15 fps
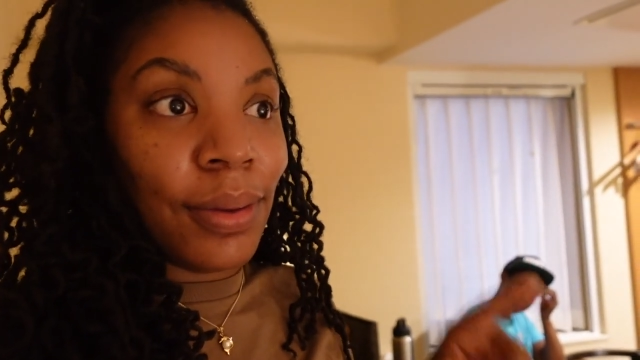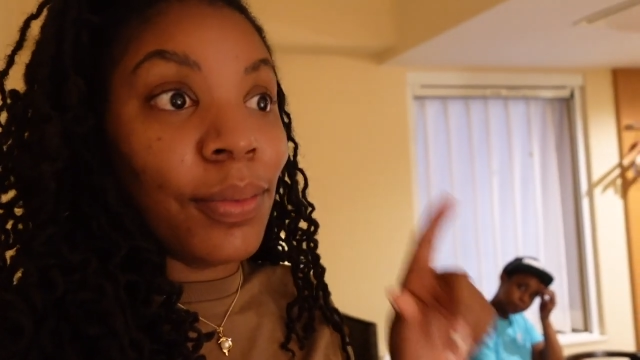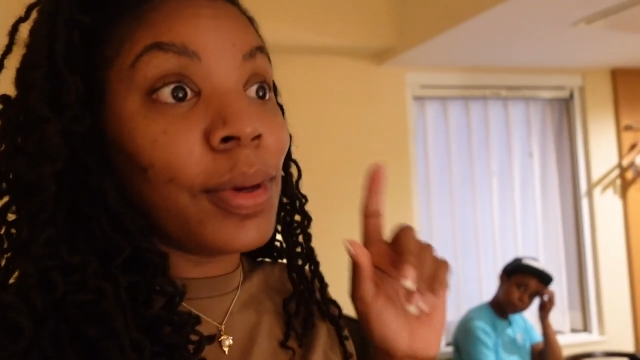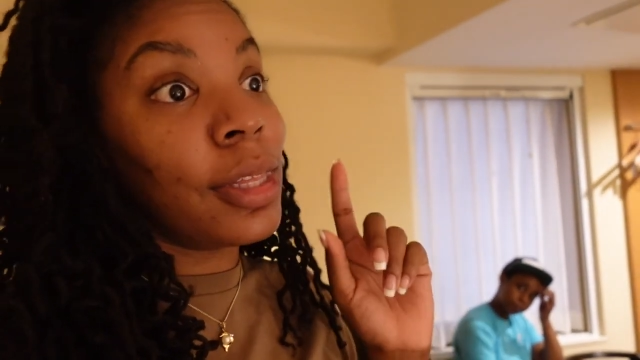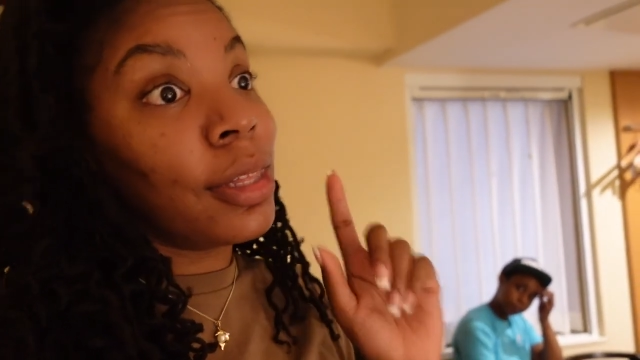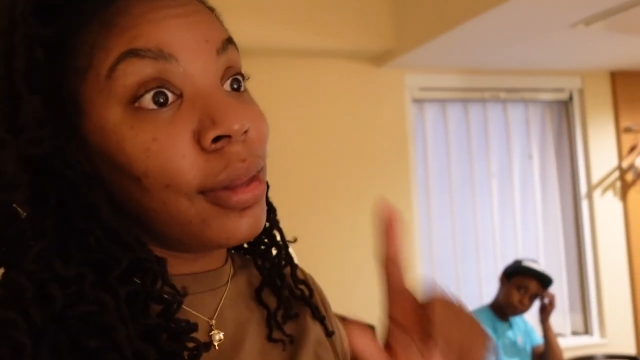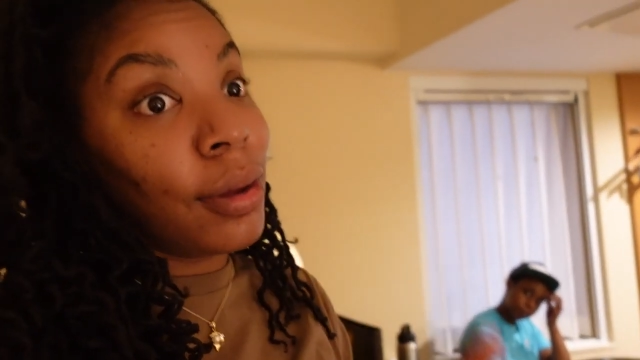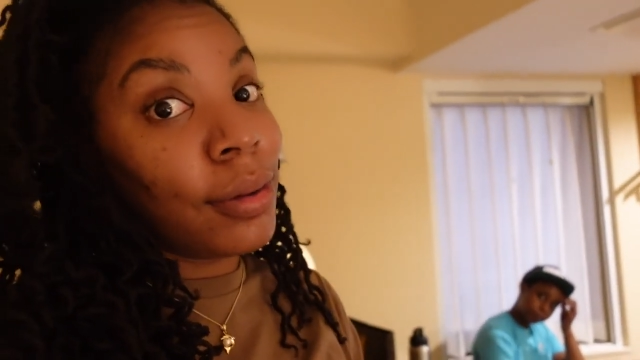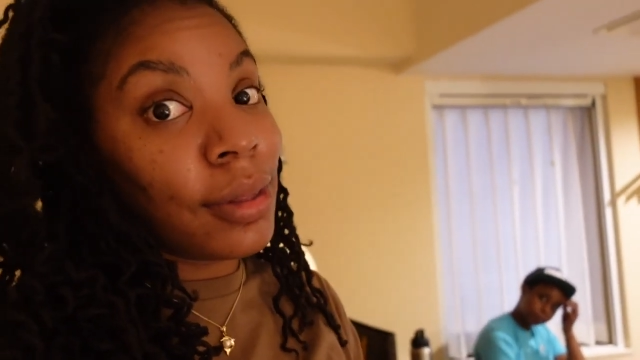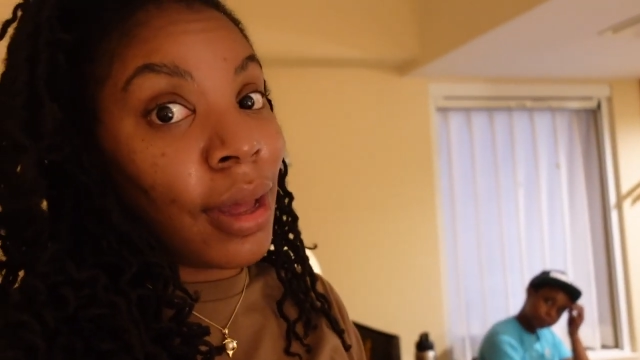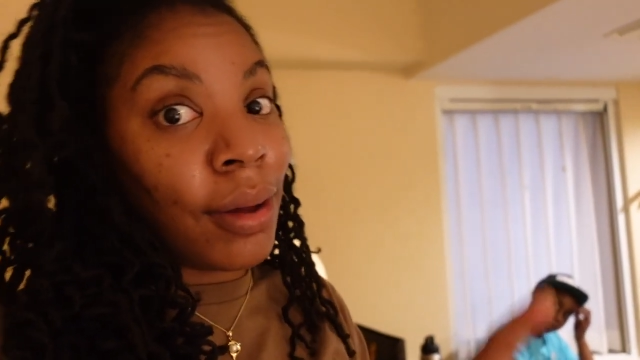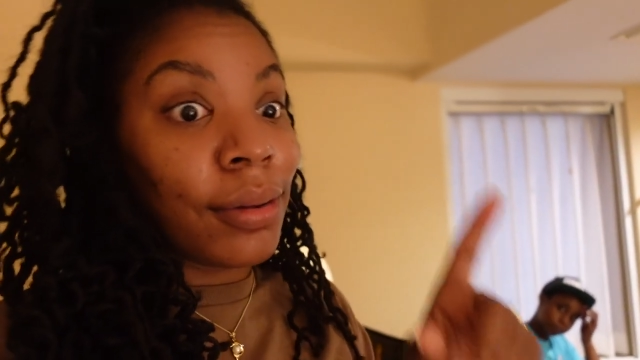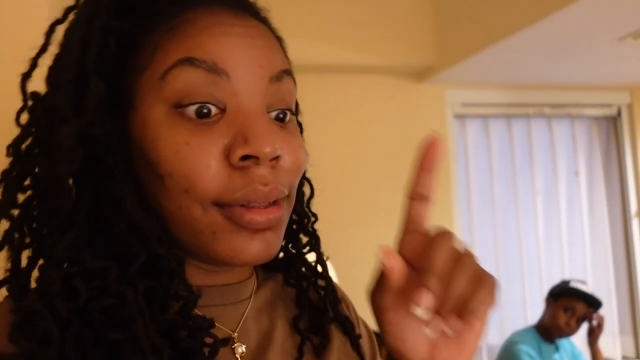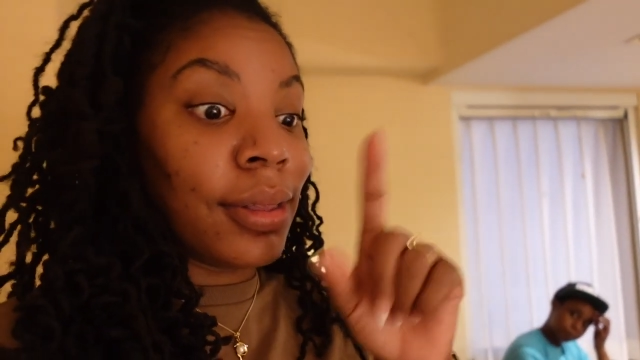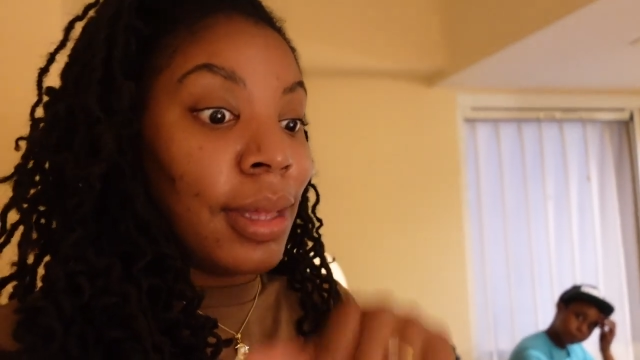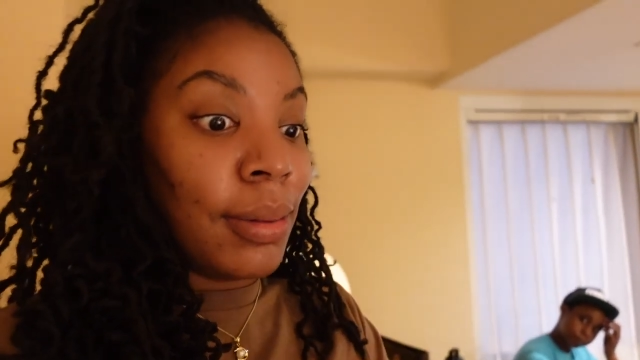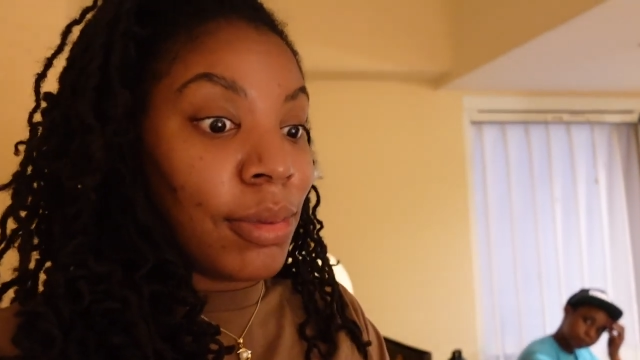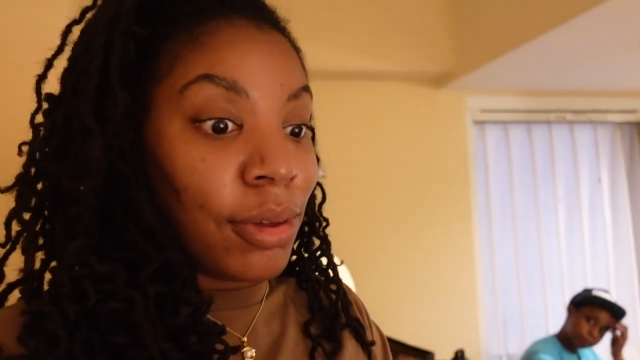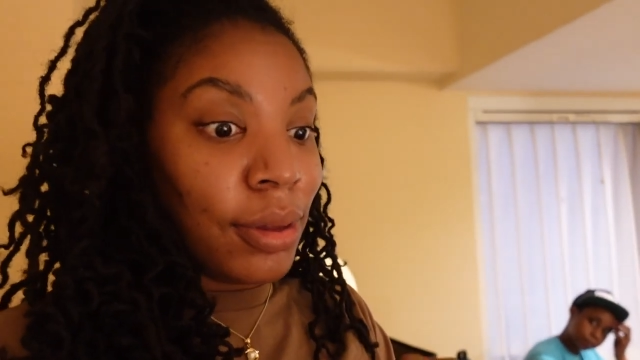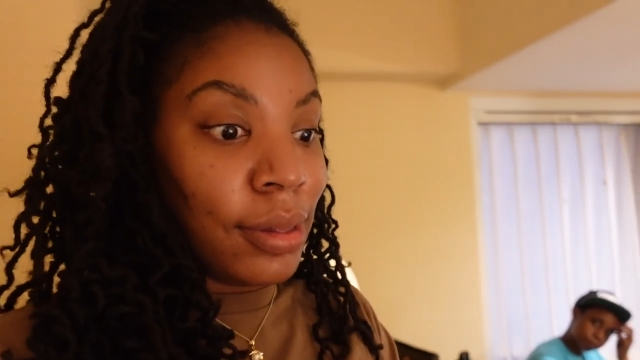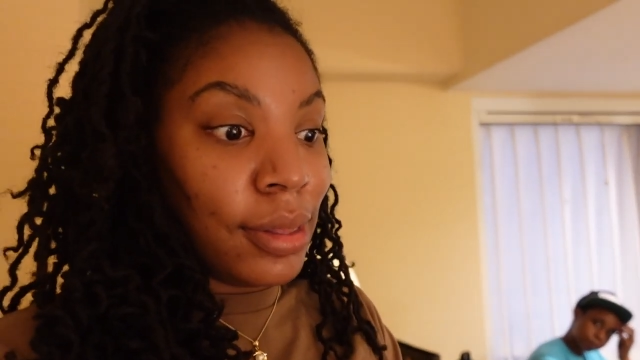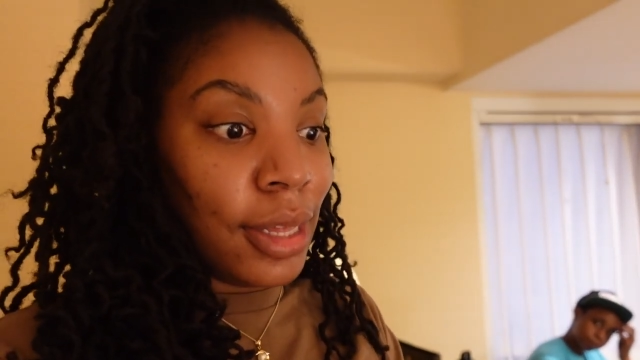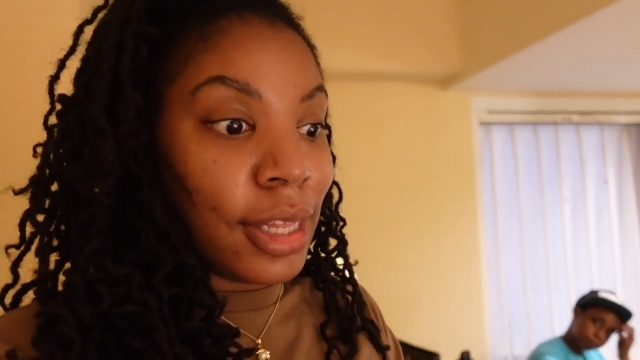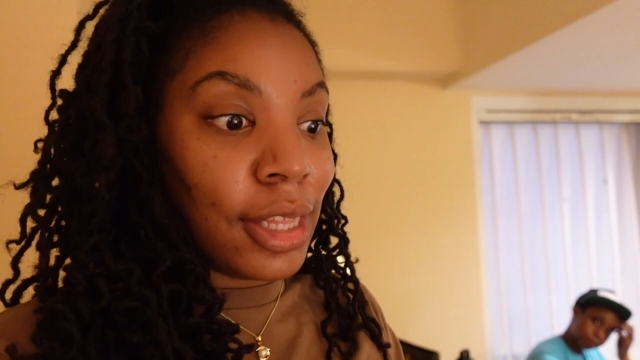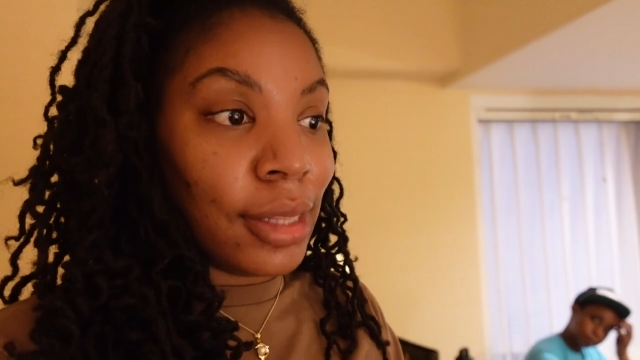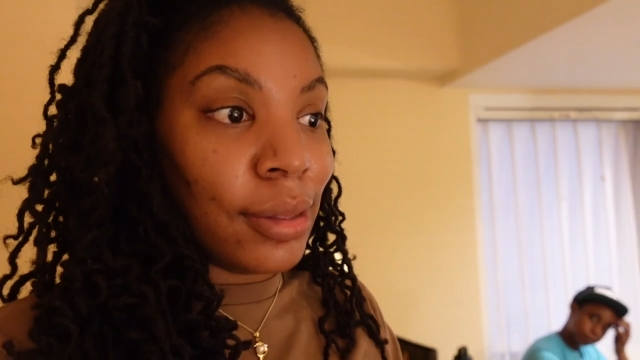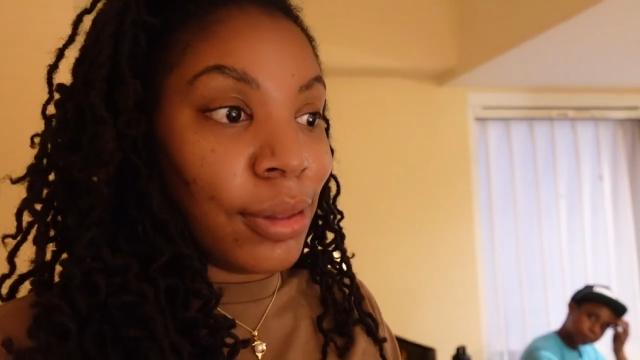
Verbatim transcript: which turns out same train station.